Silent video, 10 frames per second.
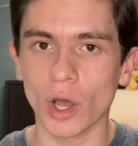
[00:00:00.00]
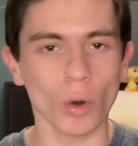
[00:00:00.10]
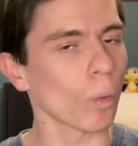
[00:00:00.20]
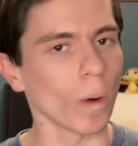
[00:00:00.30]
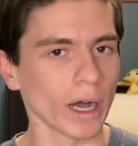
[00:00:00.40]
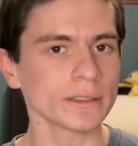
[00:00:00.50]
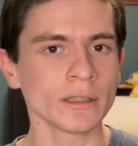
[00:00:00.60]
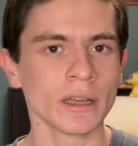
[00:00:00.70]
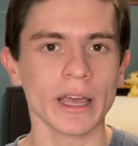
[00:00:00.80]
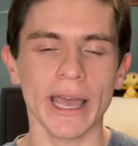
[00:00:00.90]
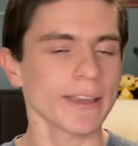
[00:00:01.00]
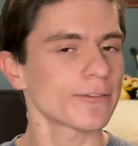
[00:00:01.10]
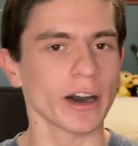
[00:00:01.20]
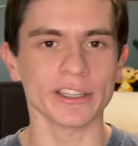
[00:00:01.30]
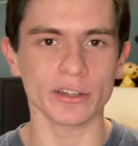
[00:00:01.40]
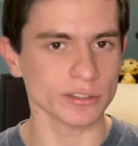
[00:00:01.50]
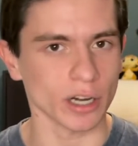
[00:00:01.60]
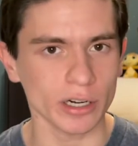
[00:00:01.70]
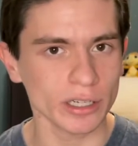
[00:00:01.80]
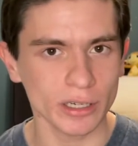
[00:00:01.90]
One, a Fire
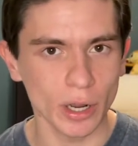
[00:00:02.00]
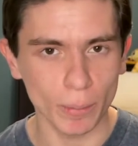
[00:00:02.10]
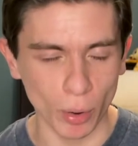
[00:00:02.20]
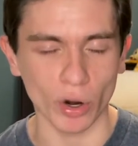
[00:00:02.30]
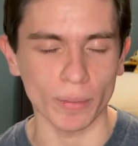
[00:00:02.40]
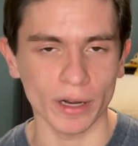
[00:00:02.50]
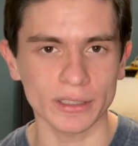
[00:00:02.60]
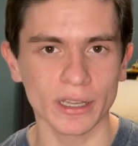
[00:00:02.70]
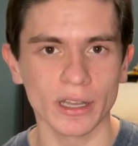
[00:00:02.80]
Dark Pokemon,